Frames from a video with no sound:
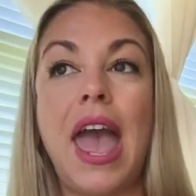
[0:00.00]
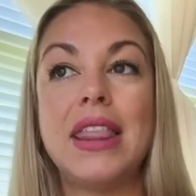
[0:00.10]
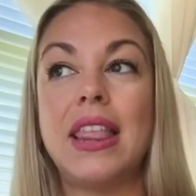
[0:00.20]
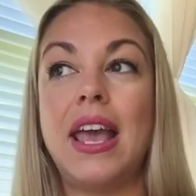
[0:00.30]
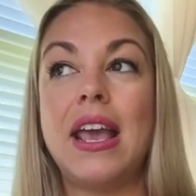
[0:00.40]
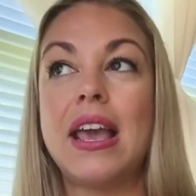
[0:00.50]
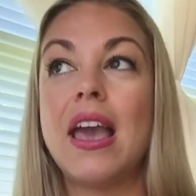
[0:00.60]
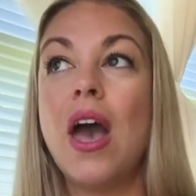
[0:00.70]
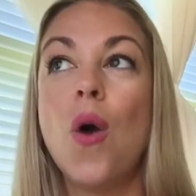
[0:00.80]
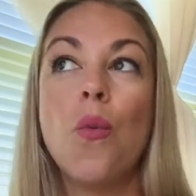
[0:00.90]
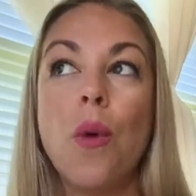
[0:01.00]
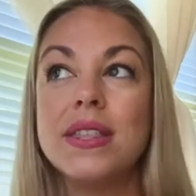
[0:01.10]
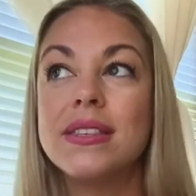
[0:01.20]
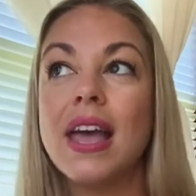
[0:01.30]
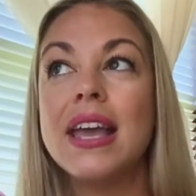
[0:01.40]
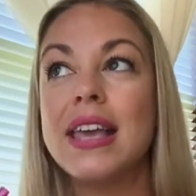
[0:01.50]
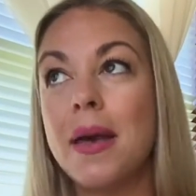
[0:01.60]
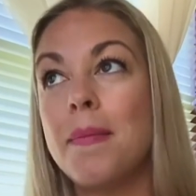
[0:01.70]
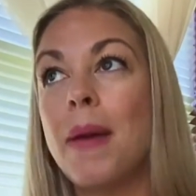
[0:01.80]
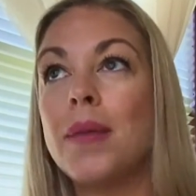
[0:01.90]
and like once I
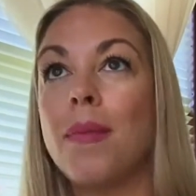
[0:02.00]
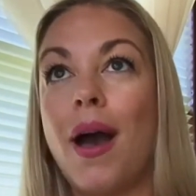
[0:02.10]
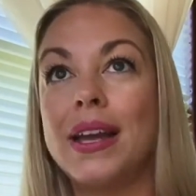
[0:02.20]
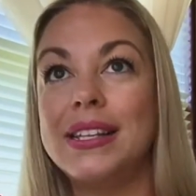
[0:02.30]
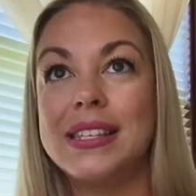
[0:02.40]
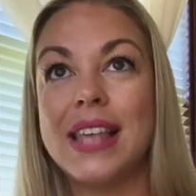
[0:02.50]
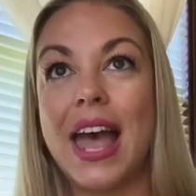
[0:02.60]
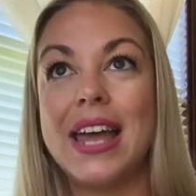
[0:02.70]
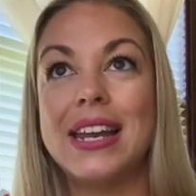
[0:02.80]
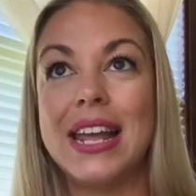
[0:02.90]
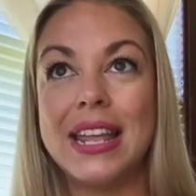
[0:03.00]
get my mindset